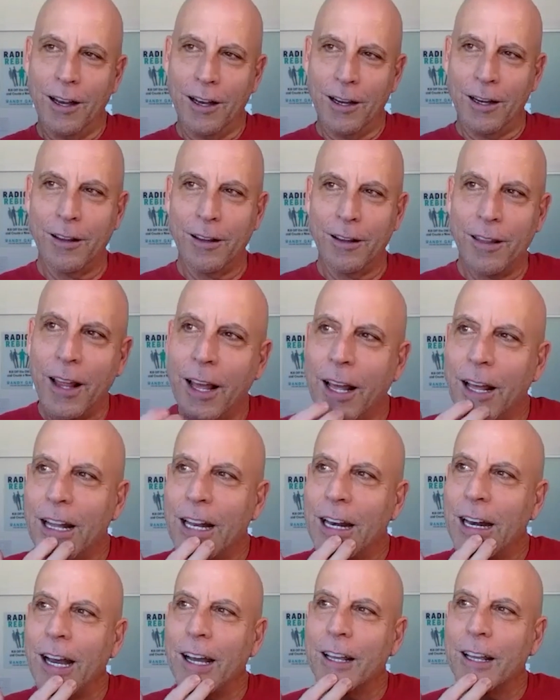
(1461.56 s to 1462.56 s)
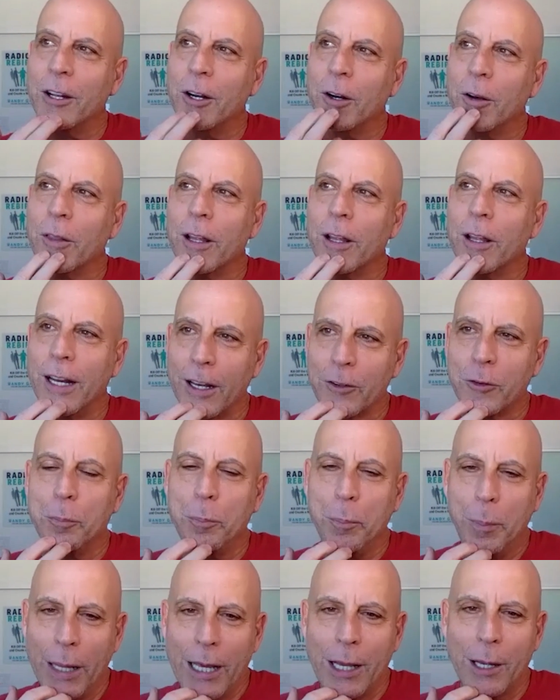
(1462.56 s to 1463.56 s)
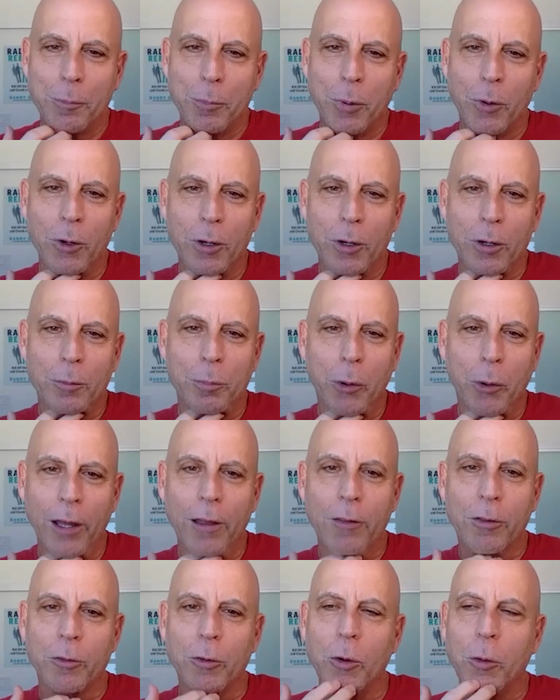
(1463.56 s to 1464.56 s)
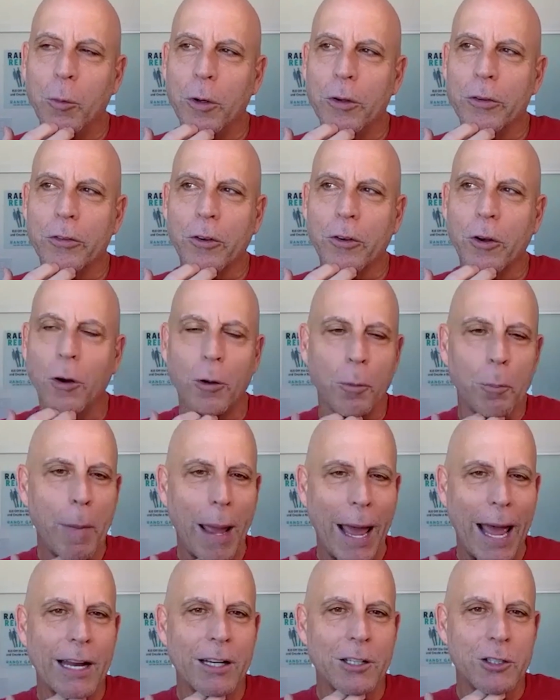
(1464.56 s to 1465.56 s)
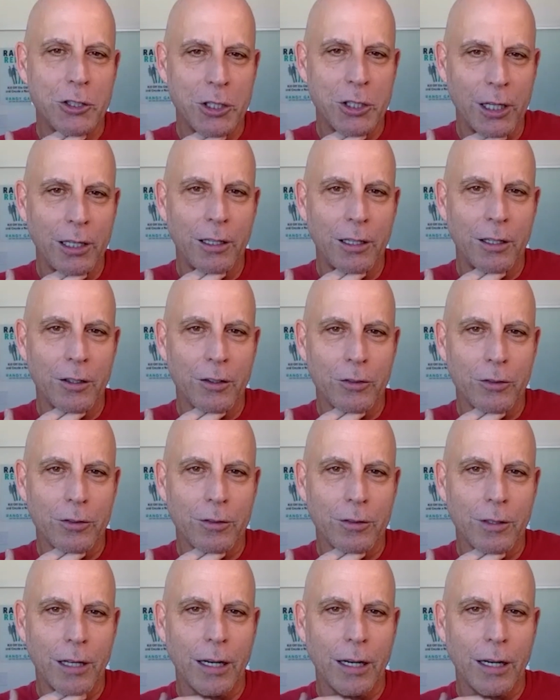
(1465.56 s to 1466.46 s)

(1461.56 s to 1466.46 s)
Then, the next big book breakthrough was called Mad Genius.